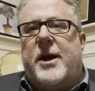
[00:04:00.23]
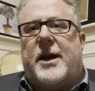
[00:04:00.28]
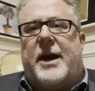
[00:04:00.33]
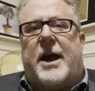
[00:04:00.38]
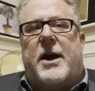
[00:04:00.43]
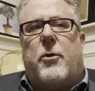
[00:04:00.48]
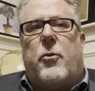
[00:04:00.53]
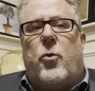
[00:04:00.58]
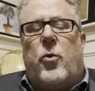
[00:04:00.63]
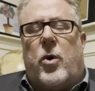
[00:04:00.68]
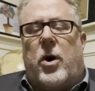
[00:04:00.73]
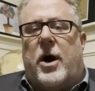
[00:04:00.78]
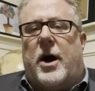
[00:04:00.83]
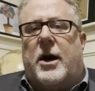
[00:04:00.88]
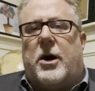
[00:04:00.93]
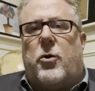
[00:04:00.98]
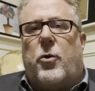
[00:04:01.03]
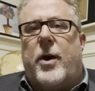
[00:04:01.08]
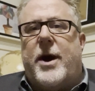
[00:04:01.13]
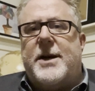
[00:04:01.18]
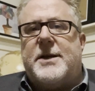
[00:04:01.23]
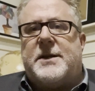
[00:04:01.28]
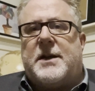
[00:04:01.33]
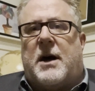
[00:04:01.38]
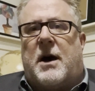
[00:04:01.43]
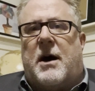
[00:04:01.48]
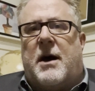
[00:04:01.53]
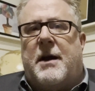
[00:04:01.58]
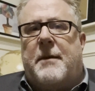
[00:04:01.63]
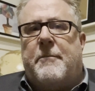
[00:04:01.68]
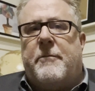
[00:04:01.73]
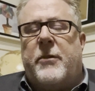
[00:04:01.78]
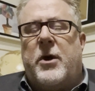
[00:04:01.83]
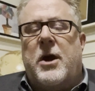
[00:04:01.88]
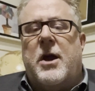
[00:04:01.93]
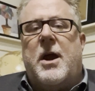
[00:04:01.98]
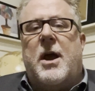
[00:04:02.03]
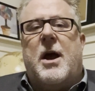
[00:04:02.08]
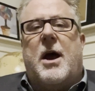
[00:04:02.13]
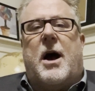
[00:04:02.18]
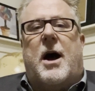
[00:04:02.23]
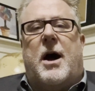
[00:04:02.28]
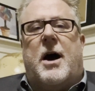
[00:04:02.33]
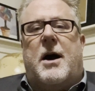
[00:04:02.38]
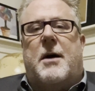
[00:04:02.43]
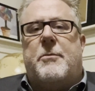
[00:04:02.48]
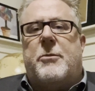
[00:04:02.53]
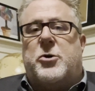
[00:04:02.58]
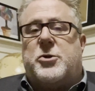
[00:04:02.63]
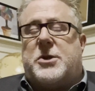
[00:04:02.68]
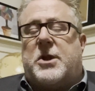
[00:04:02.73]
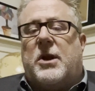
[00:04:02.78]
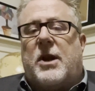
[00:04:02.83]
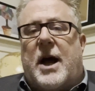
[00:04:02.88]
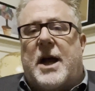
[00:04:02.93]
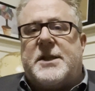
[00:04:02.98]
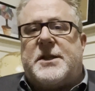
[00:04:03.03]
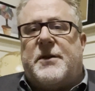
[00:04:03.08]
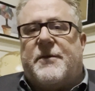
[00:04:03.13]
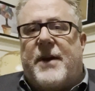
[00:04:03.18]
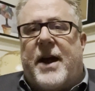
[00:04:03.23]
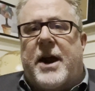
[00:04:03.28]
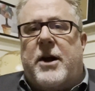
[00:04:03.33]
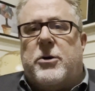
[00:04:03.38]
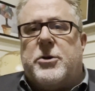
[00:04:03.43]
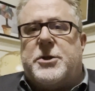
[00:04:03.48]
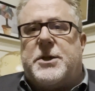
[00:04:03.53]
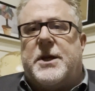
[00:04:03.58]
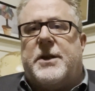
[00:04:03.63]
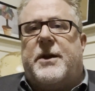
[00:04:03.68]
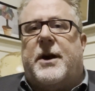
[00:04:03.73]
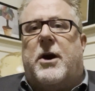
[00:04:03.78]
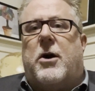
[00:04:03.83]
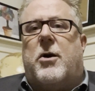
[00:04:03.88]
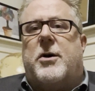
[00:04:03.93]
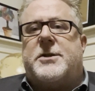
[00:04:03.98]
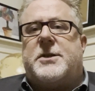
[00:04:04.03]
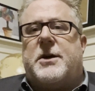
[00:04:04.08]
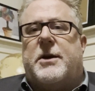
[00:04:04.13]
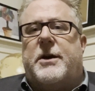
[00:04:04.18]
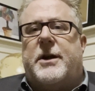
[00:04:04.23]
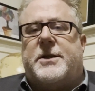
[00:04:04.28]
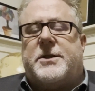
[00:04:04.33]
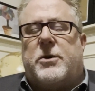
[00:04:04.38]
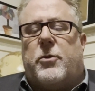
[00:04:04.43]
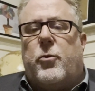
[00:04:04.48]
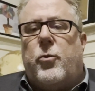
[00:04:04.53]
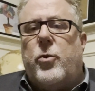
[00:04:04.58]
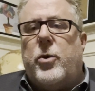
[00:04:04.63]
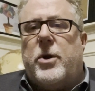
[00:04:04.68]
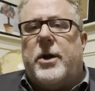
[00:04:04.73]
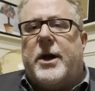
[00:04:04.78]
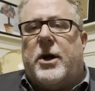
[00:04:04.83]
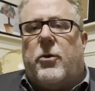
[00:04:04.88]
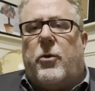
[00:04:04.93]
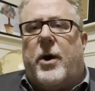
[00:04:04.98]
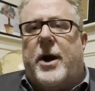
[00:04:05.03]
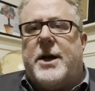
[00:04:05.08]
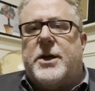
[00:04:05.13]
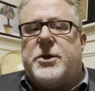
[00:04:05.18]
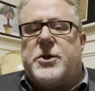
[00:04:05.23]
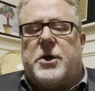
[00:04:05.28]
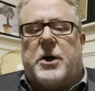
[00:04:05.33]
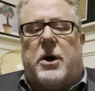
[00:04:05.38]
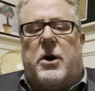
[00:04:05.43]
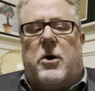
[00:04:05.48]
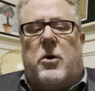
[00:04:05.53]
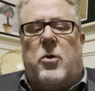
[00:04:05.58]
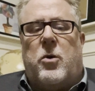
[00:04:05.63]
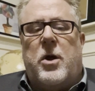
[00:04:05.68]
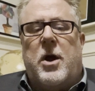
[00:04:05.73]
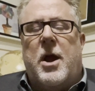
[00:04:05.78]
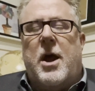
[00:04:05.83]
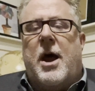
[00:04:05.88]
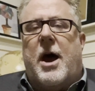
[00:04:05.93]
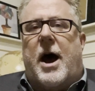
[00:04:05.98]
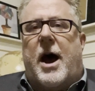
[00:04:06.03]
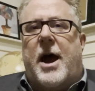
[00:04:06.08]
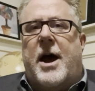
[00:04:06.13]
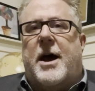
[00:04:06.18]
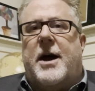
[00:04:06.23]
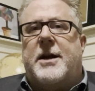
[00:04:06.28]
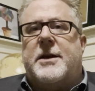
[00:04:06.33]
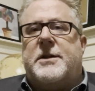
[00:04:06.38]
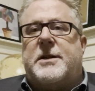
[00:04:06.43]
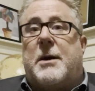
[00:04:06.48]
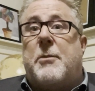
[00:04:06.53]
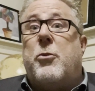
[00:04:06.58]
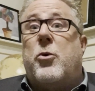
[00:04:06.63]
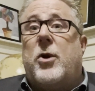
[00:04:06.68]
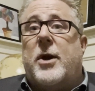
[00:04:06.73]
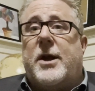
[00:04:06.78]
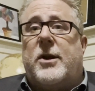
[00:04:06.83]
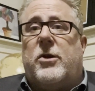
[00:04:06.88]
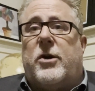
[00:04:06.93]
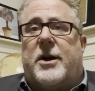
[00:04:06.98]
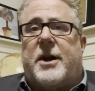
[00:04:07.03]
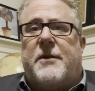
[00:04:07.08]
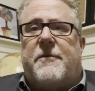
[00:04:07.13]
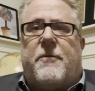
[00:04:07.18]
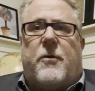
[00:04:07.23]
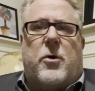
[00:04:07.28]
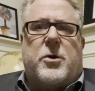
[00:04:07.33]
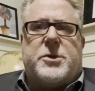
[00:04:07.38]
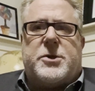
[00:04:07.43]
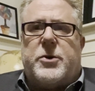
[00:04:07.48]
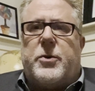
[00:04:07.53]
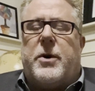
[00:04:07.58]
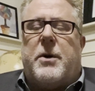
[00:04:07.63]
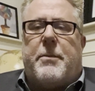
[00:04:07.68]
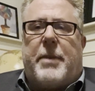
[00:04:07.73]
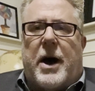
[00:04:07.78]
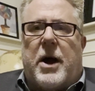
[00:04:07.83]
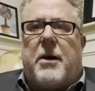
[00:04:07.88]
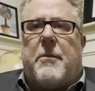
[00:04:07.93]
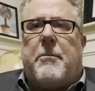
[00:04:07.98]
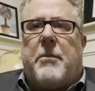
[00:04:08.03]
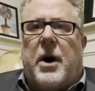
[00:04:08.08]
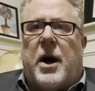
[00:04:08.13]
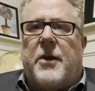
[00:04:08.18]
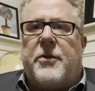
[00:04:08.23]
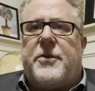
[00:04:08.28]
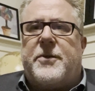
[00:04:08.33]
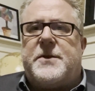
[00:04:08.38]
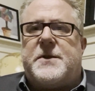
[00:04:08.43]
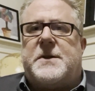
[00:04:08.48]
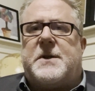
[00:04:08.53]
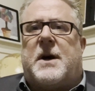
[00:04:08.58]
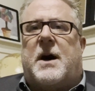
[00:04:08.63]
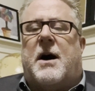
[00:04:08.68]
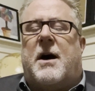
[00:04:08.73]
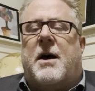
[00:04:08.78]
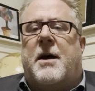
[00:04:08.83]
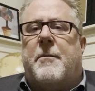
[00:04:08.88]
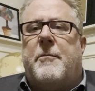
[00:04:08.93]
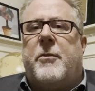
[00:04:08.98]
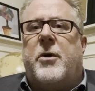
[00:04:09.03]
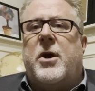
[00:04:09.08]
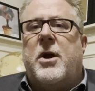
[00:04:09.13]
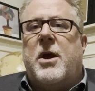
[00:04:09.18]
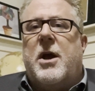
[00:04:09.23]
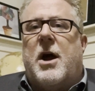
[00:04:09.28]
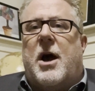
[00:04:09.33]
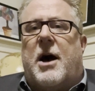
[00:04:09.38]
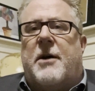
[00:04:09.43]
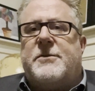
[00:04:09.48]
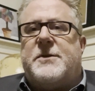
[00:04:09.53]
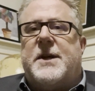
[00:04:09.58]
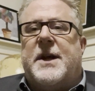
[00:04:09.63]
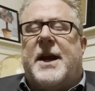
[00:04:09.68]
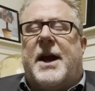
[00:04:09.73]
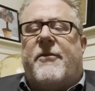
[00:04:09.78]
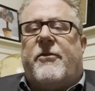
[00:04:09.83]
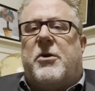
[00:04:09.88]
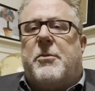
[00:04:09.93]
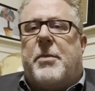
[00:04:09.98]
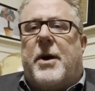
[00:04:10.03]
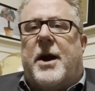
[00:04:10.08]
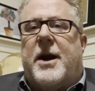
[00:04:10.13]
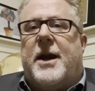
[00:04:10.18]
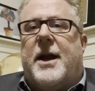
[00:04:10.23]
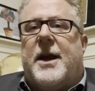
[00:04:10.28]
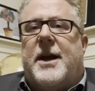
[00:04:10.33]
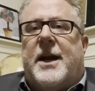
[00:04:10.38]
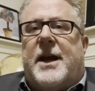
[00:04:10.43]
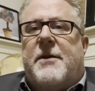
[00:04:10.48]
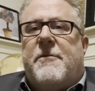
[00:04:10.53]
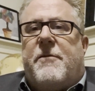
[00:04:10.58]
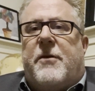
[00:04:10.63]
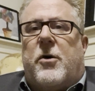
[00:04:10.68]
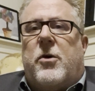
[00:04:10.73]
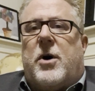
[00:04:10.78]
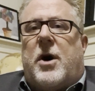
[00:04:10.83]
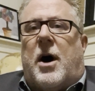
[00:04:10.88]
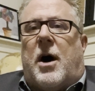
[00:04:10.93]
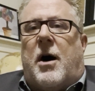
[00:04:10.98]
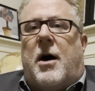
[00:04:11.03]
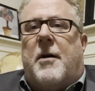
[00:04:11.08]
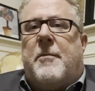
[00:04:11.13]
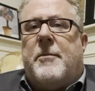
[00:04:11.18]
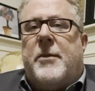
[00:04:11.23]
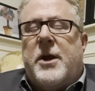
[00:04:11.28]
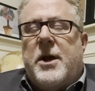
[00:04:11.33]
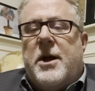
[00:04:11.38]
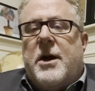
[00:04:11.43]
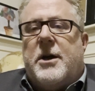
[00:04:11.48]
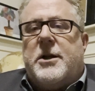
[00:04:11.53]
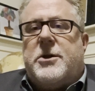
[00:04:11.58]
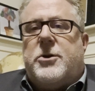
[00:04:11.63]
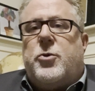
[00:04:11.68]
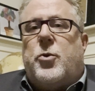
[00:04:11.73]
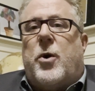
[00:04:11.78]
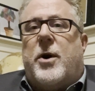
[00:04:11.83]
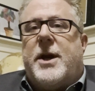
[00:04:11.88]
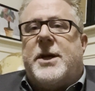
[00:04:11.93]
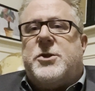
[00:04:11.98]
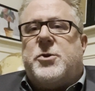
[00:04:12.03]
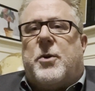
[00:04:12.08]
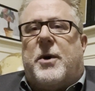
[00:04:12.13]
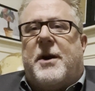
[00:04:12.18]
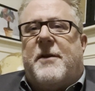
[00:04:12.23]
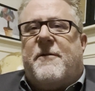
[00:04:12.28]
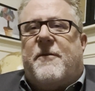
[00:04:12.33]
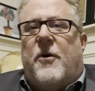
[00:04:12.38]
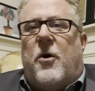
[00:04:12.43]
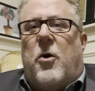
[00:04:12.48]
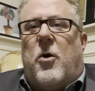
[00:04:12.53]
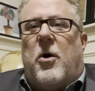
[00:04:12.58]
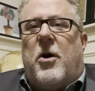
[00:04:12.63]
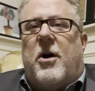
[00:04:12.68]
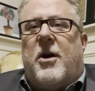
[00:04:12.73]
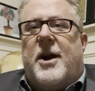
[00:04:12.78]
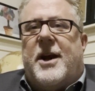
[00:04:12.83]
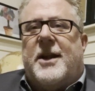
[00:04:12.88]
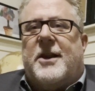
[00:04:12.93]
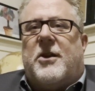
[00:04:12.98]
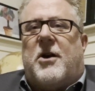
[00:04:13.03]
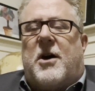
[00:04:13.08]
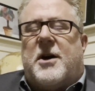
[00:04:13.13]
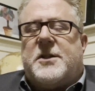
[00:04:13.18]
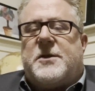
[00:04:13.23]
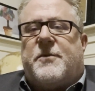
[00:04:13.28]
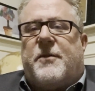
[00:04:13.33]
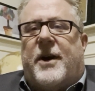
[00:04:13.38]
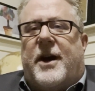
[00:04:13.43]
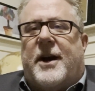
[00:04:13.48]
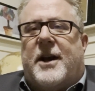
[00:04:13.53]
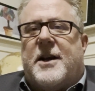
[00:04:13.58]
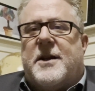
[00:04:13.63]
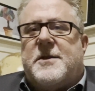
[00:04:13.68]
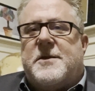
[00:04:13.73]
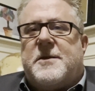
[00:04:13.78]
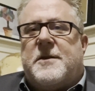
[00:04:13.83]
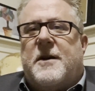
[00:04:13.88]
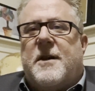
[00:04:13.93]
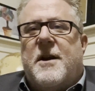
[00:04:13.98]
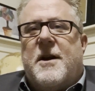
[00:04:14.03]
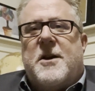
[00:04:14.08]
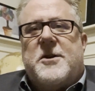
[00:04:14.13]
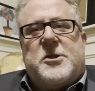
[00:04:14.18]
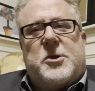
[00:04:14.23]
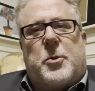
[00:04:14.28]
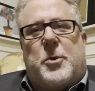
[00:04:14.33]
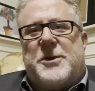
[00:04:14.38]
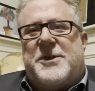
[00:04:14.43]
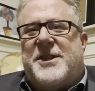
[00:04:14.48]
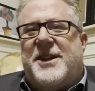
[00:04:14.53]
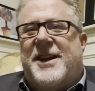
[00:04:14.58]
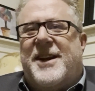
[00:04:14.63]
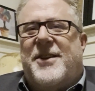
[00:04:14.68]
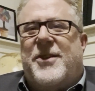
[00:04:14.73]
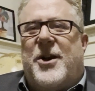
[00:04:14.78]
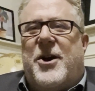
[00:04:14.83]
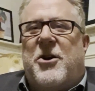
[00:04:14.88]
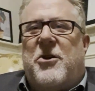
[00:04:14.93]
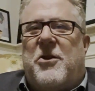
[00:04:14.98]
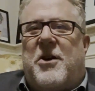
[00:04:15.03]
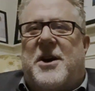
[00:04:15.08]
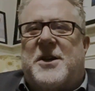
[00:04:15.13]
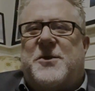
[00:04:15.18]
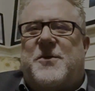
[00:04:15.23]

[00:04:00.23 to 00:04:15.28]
Had a great time. There's lots of energy there. It's a really great show. And I'm really looking forward to, in about a month's time, of seeing everybody at InfoComm 2024 in Las Vegas. So we'll see you there in Las